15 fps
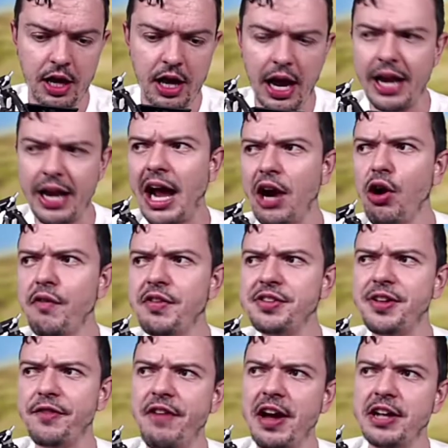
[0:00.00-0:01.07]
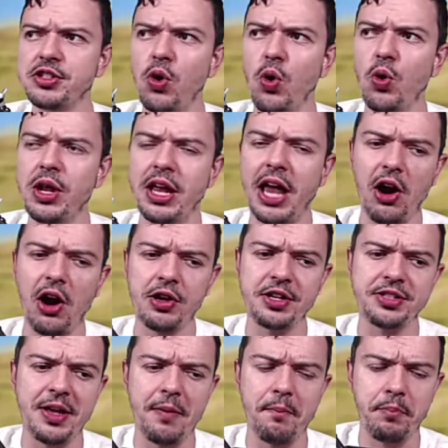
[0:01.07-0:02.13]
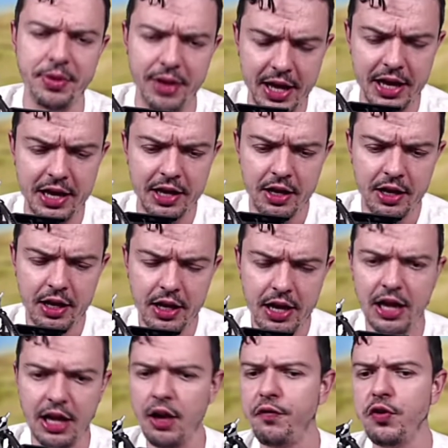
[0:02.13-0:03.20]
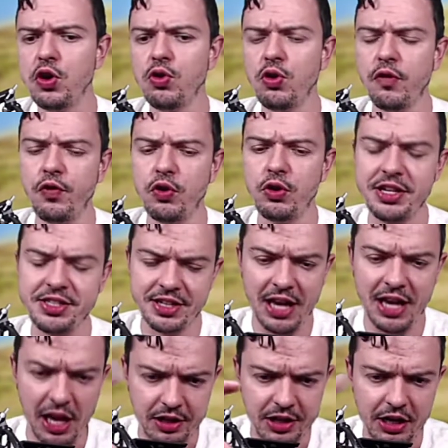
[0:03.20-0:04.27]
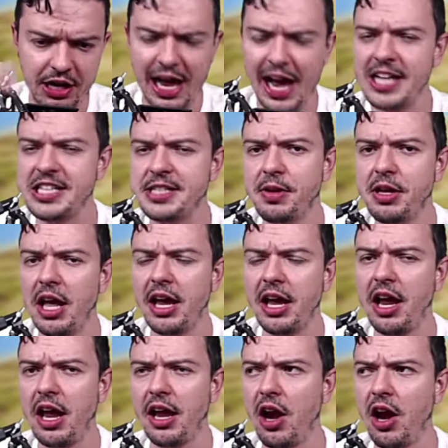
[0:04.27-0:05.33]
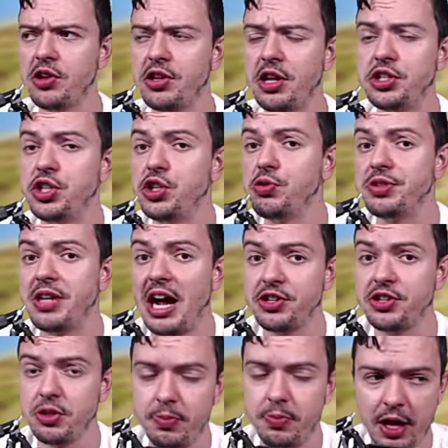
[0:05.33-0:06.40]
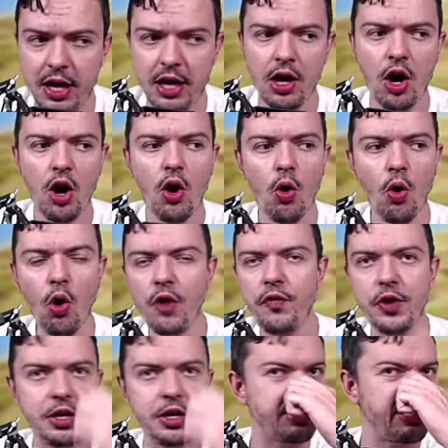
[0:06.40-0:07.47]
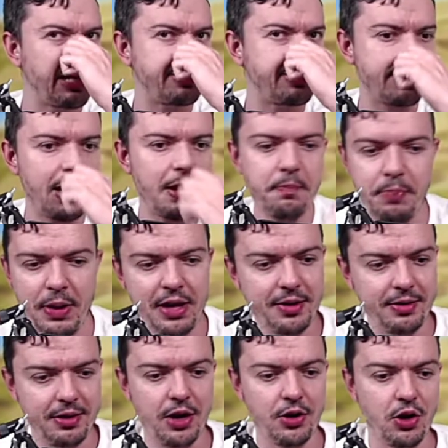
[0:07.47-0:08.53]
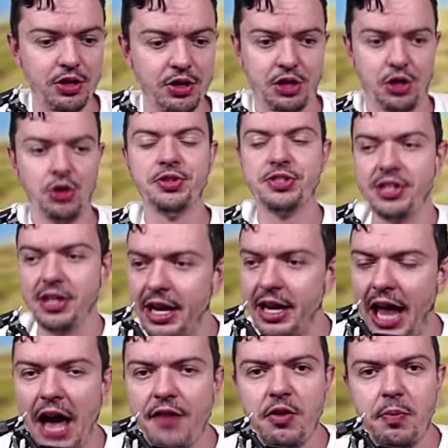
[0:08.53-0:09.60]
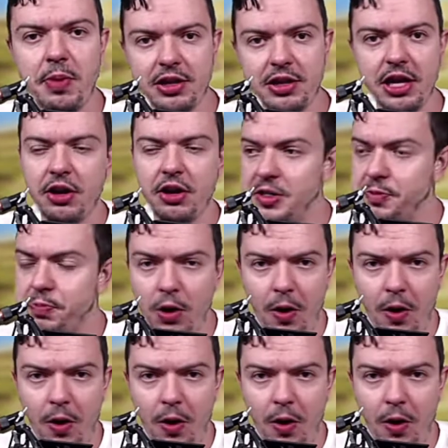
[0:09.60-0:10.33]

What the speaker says: and I don't know if this affects only characters in play. Like if you designate a leader, it has to be a character that you use in actual play, or if you can just, let's say, pick, I don't know, Kakunza and have her be leader and just put her on